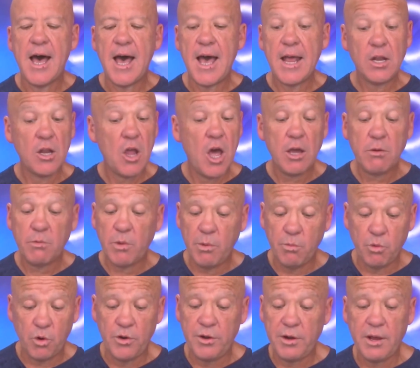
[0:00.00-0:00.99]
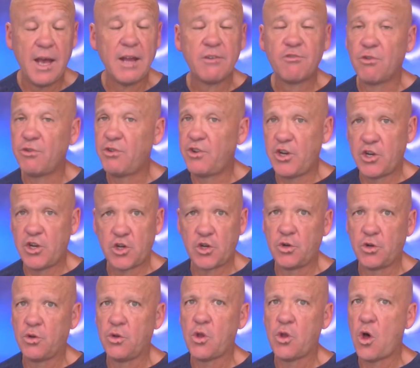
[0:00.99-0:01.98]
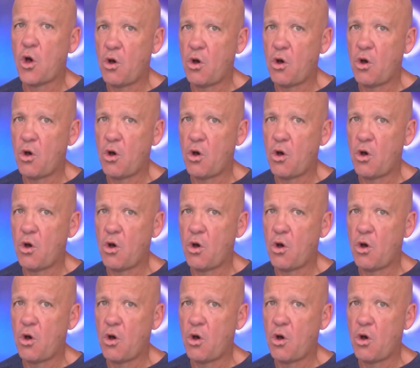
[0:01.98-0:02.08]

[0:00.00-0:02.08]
like we would a traditional